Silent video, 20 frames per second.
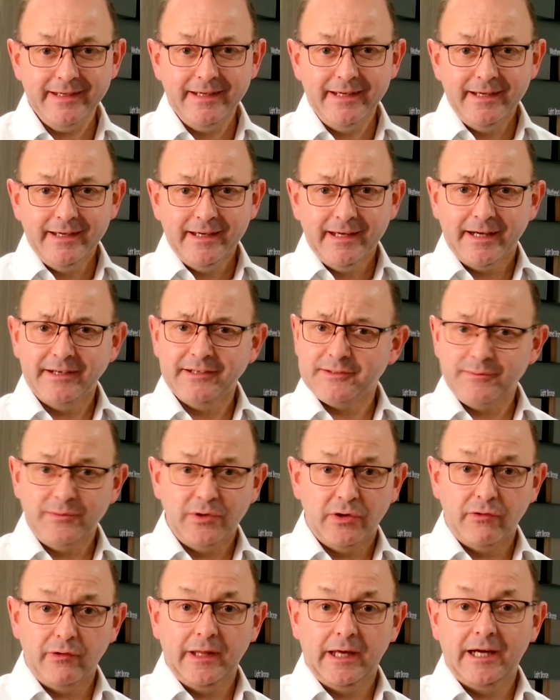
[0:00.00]
And it's more
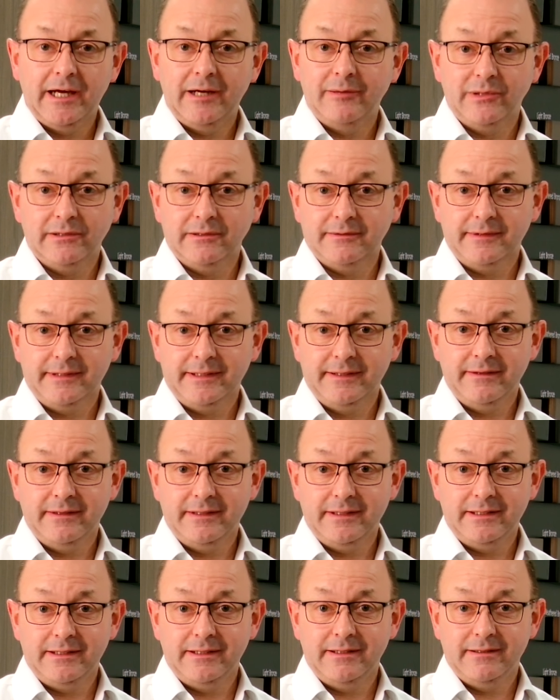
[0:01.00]
reliable in
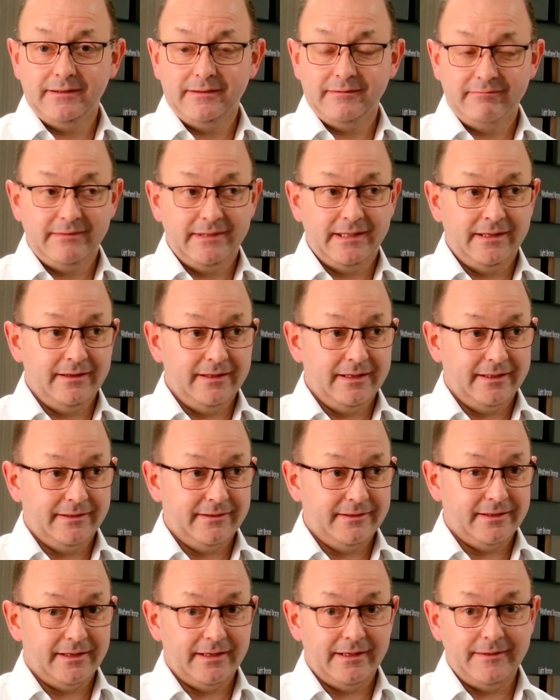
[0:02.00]
that
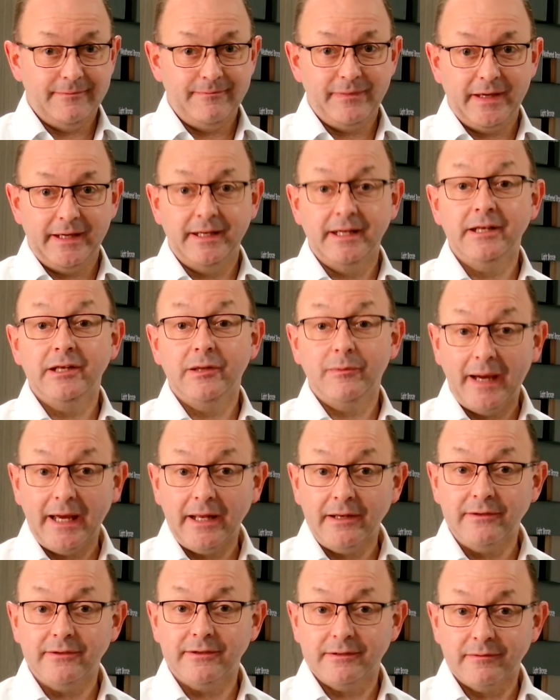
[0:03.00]
an
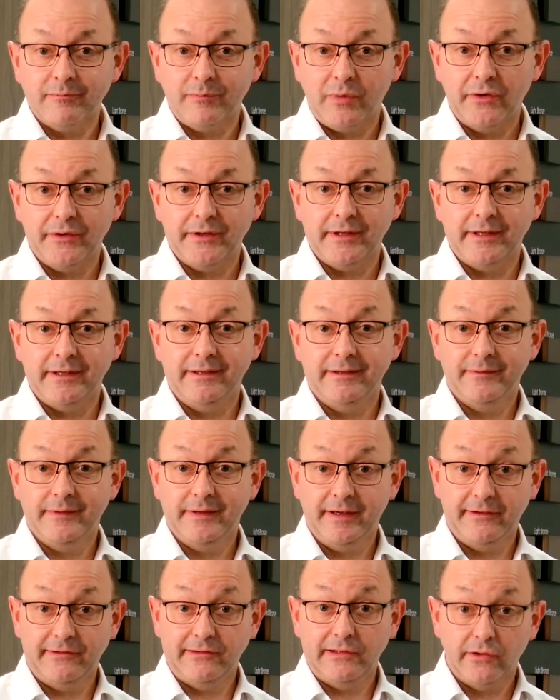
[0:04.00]
independent body
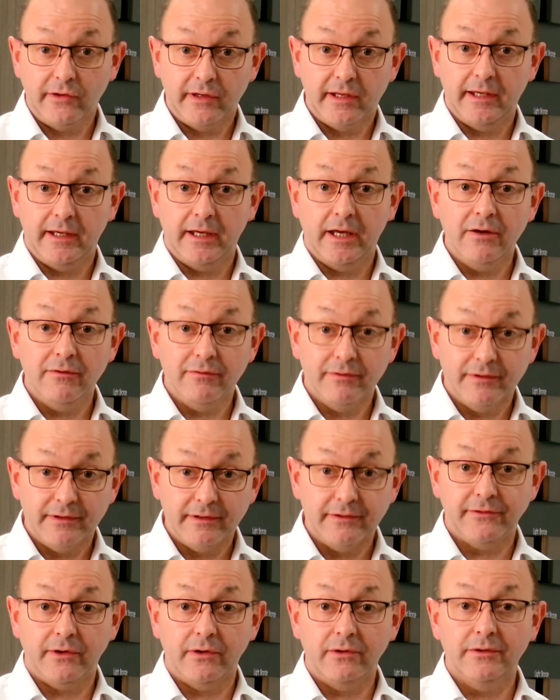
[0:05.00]
is looking over the
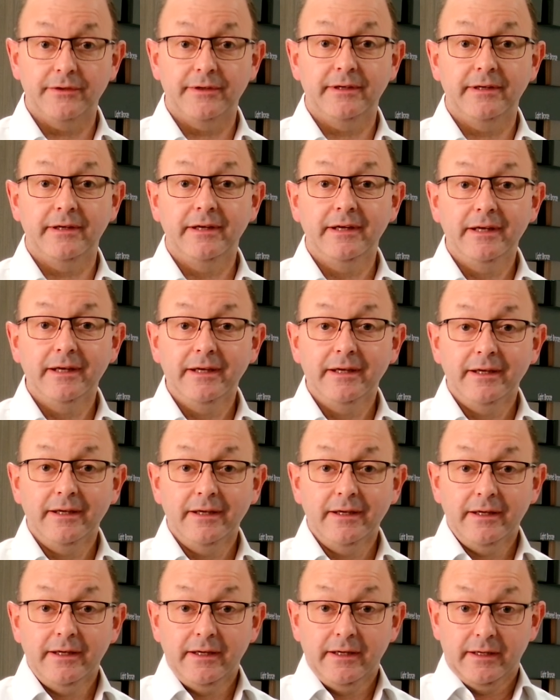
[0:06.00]
shoulder
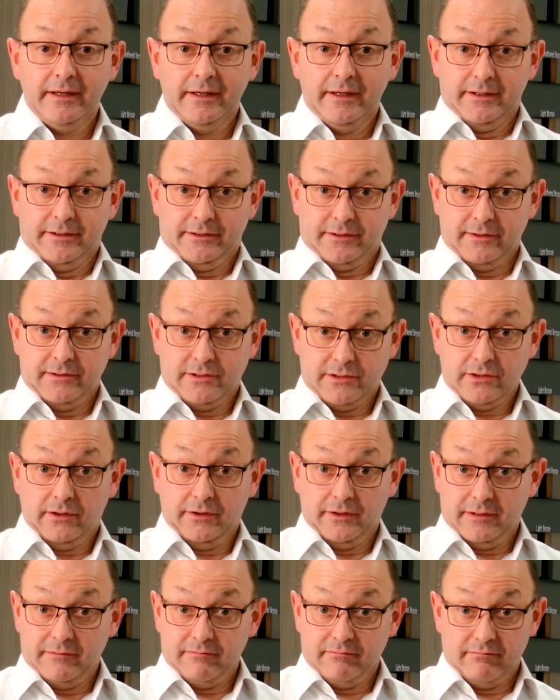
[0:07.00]
to ensure
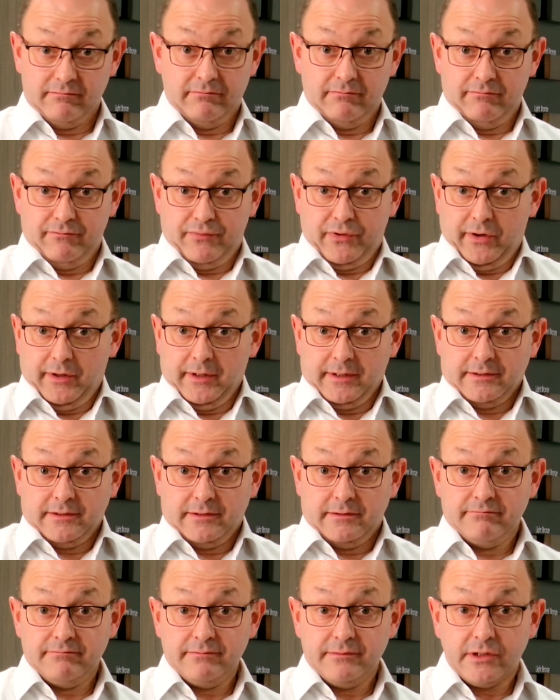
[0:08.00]
that products
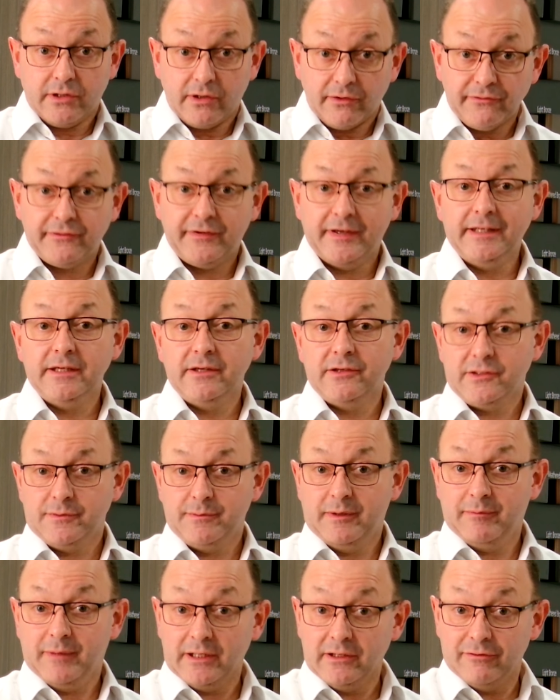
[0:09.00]
continue to be
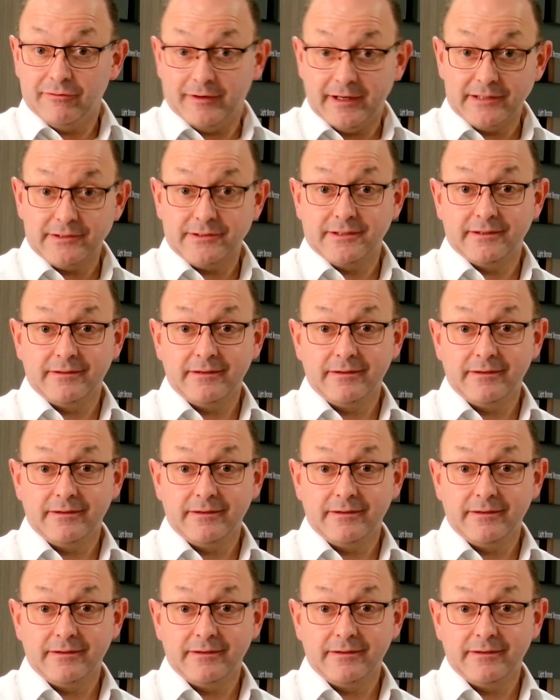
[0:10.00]
manufactured to